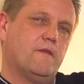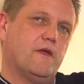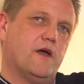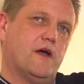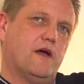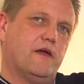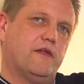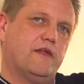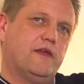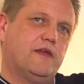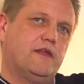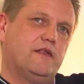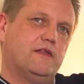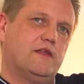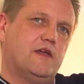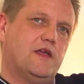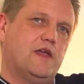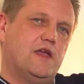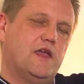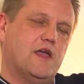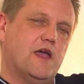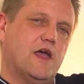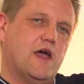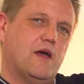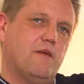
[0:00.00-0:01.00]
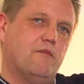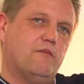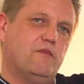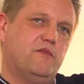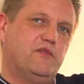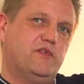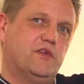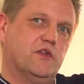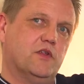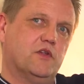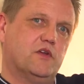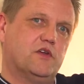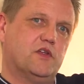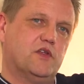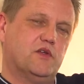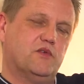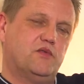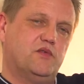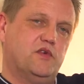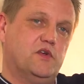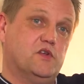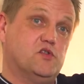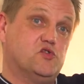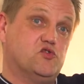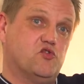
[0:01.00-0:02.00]
I think the um, if you look at the
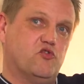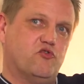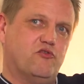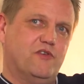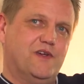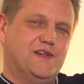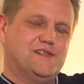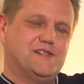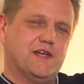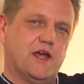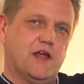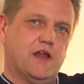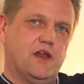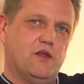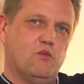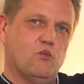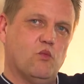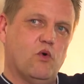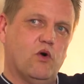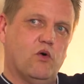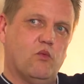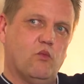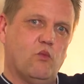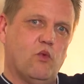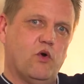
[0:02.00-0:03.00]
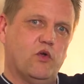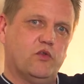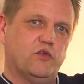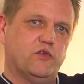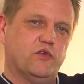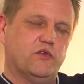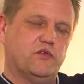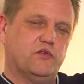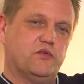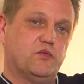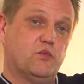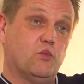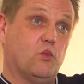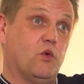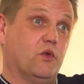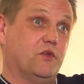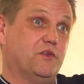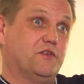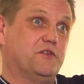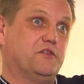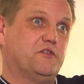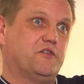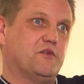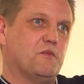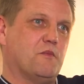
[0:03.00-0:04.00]
future of retailing, what what does what
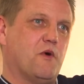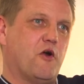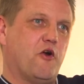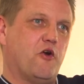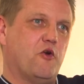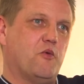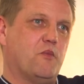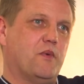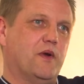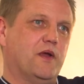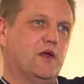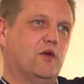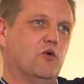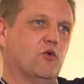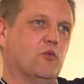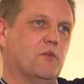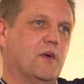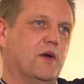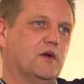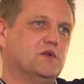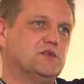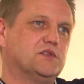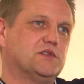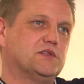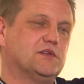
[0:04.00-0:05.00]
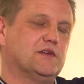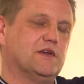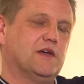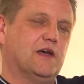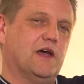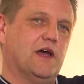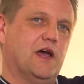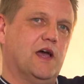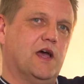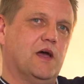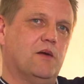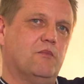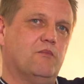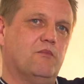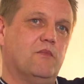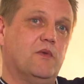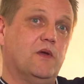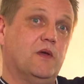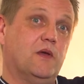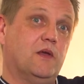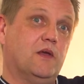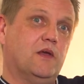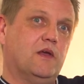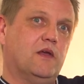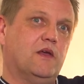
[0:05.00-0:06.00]
does tomorrow bring? Almost, um,
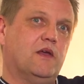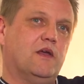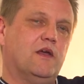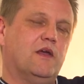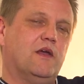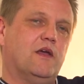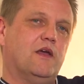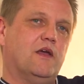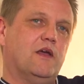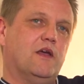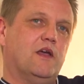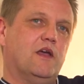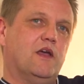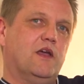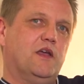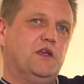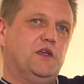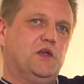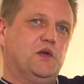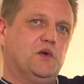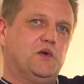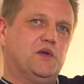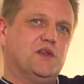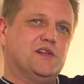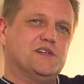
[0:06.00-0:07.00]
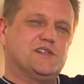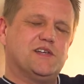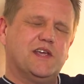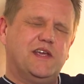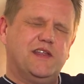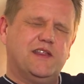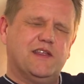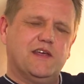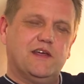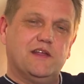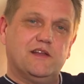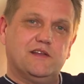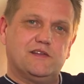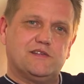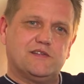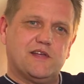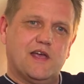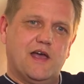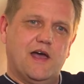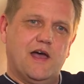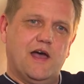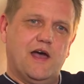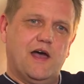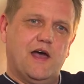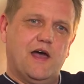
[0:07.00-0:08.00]
you can see that
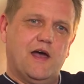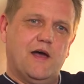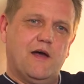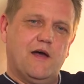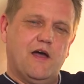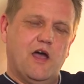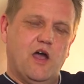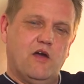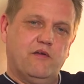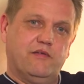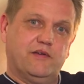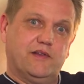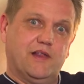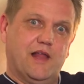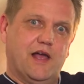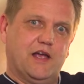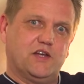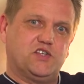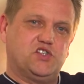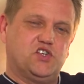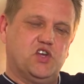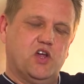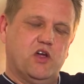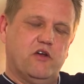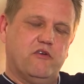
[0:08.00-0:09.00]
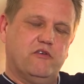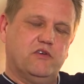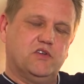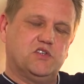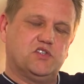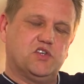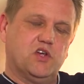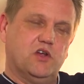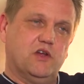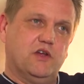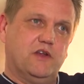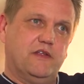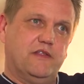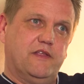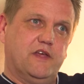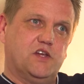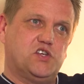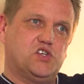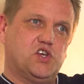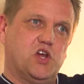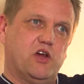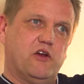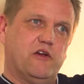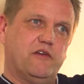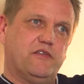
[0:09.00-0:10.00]
uh, over last year and certainly
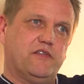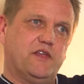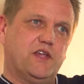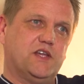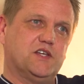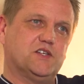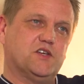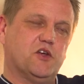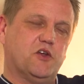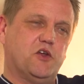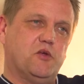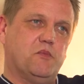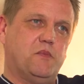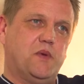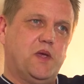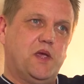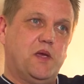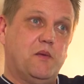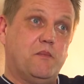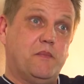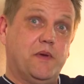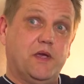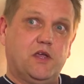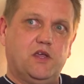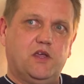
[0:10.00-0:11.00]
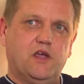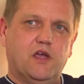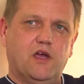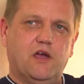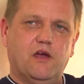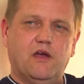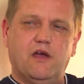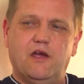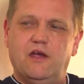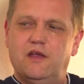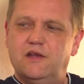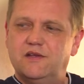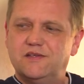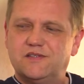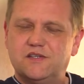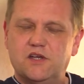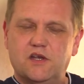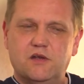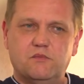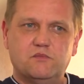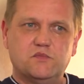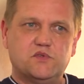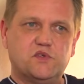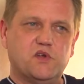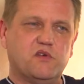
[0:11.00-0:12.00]
this year, I think it's going to be a big year in
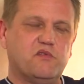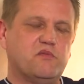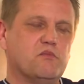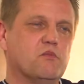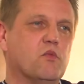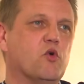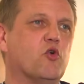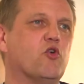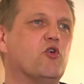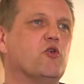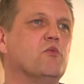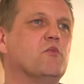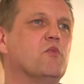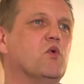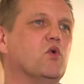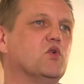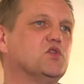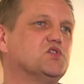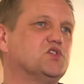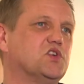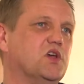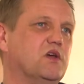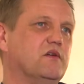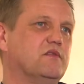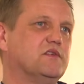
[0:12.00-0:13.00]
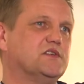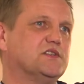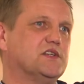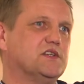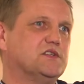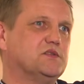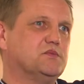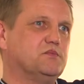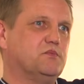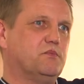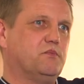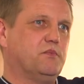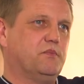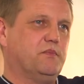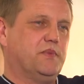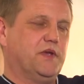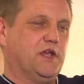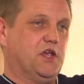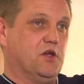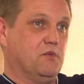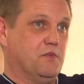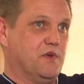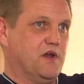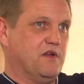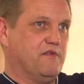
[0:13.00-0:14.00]
terms of more and more services
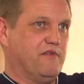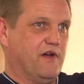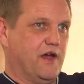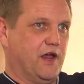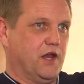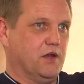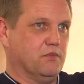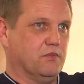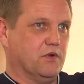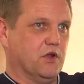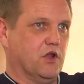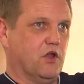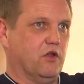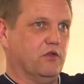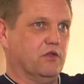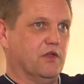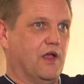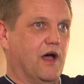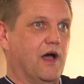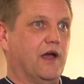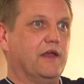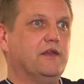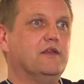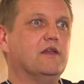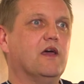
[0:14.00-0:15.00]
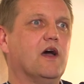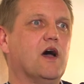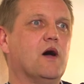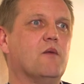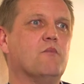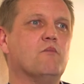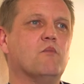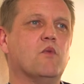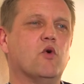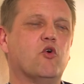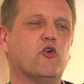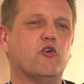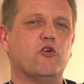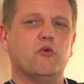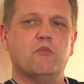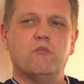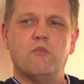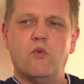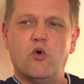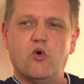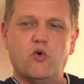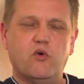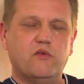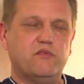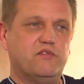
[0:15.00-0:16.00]
becoming available online, and more and
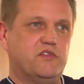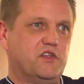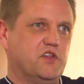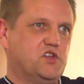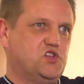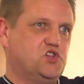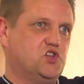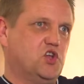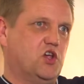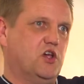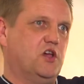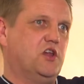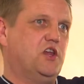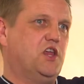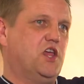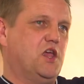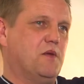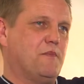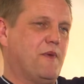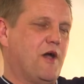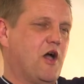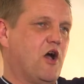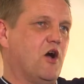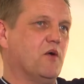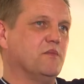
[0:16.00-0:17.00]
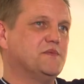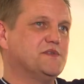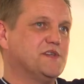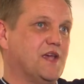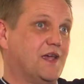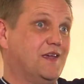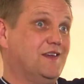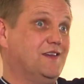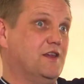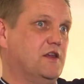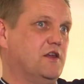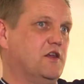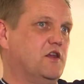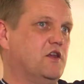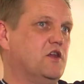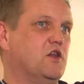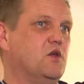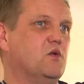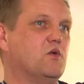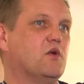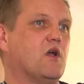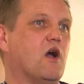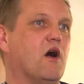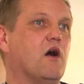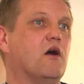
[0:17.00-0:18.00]
more of the journey about obtaining a
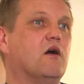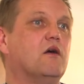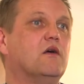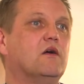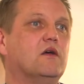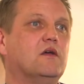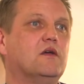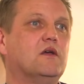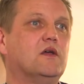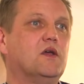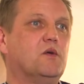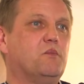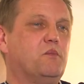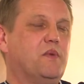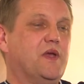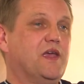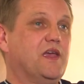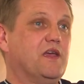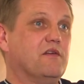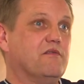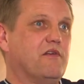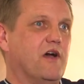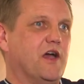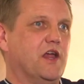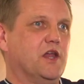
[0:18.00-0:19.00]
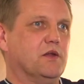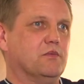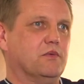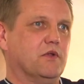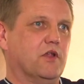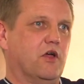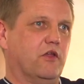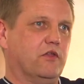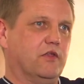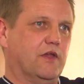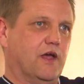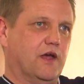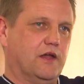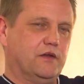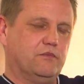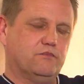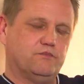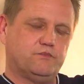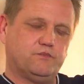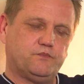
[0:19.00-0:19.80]
new car being available online.